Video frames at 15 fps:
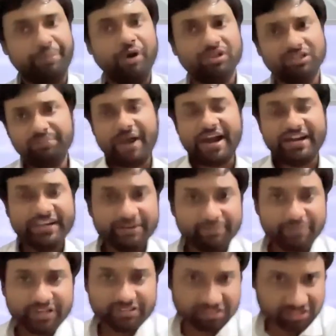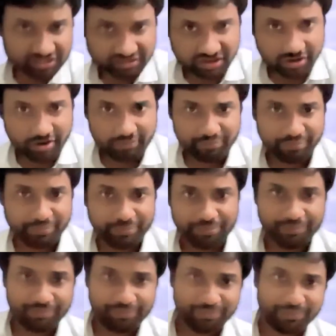the battery based where
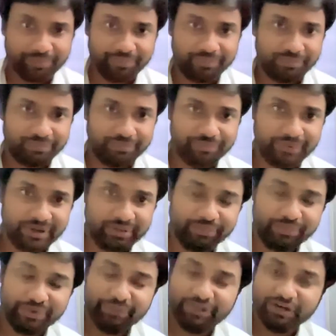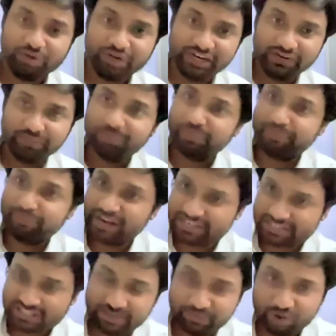you need
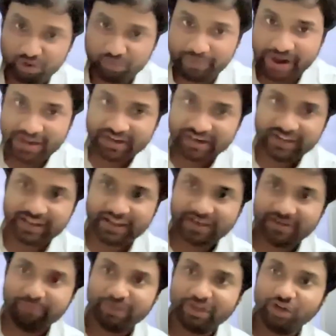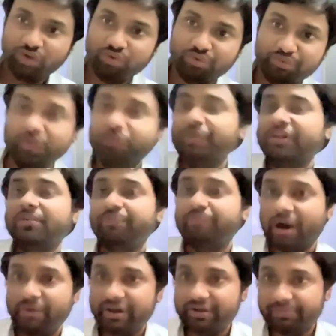less number of battery, where the
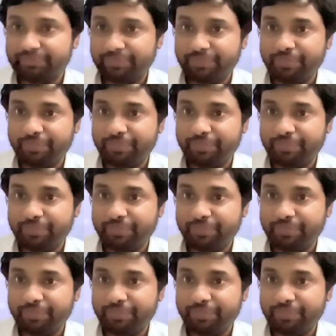power